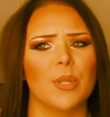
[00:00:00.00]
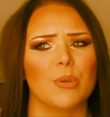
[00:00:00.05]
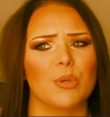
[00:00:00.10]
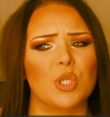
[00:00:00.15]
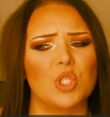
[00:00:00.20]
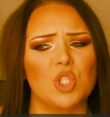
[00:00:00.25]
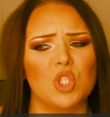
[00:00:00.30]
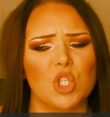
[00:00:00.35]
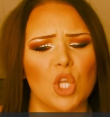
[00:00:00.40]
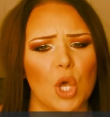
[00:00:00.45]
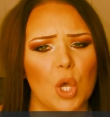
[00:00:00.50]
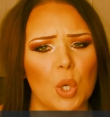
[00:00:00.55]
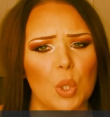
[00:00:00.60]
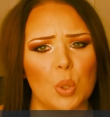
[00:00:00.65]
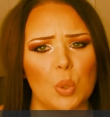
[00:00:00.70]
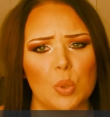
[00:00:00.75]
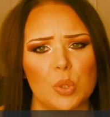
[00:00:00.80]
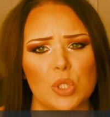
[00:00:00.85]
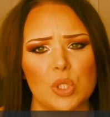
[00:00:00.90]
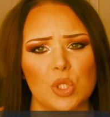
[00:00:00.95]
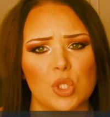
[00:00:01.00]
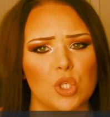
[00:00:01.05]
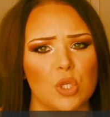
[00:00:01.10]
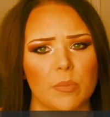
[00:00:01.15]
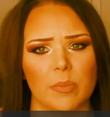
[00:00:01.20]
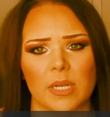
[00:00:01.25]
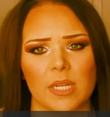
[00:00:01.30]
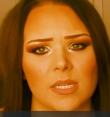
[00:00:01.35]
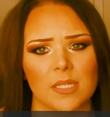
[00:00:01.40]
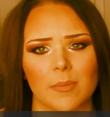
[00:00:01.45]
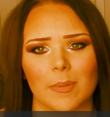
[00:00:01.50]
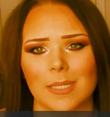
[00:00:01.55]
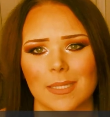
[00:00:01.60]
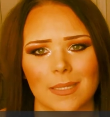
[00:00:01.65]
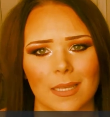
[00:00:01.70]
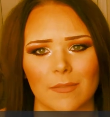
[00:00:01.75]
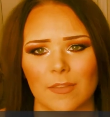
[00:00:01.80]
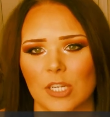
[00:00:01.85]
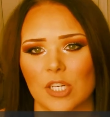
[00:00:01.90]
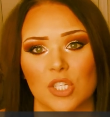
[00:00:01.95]
They were so stupid
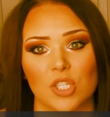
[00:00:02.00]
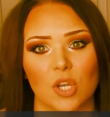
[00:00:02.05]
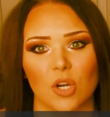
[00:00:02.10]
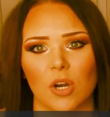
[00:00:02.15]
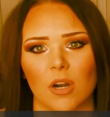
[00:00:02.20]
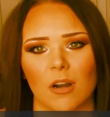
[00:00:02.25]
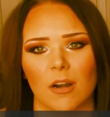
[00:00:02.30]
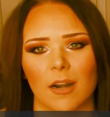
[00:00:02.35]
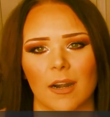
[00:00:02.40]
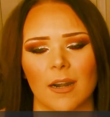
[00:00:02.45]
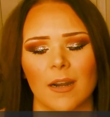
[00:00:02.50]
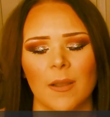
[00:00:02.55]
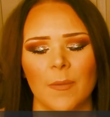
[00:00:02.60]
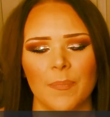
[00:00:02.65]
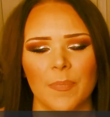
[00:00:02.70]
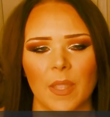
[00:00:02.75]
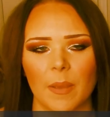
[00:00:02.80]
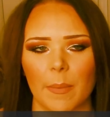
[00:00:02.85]
expensive. They just are.